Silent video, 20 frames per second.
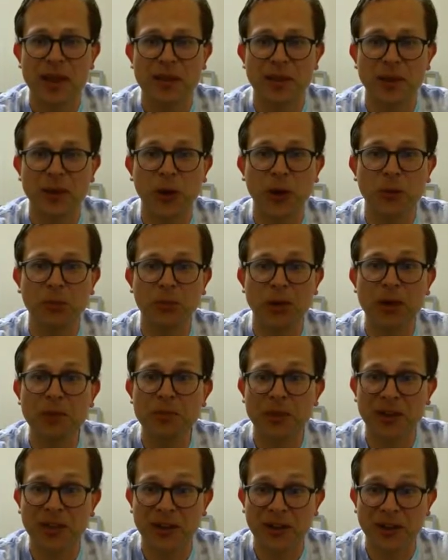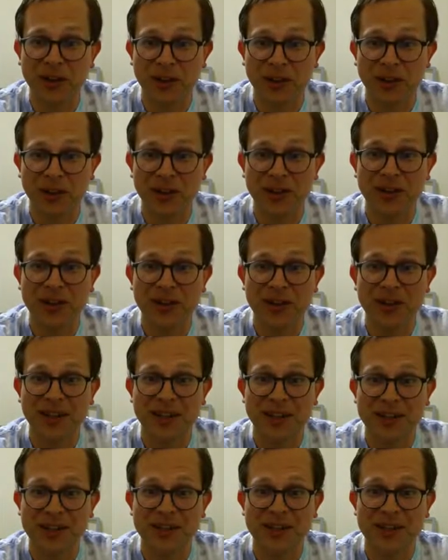The gold pumpkin cart
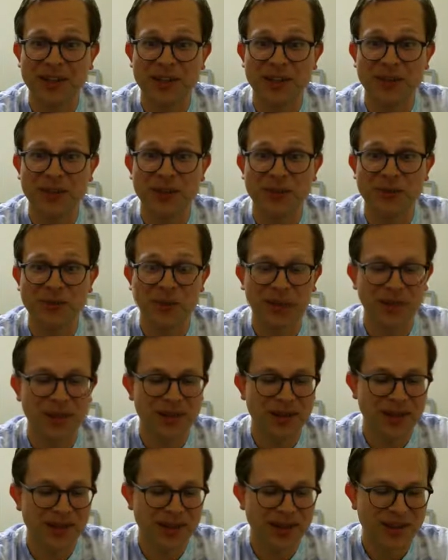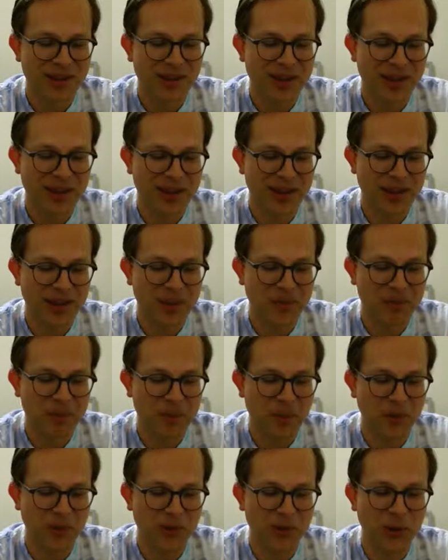is, is useful, um,
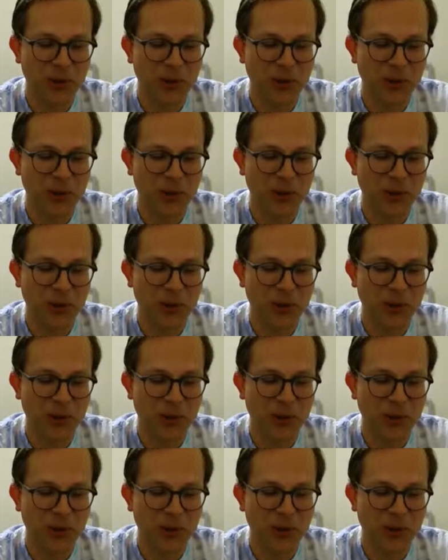or the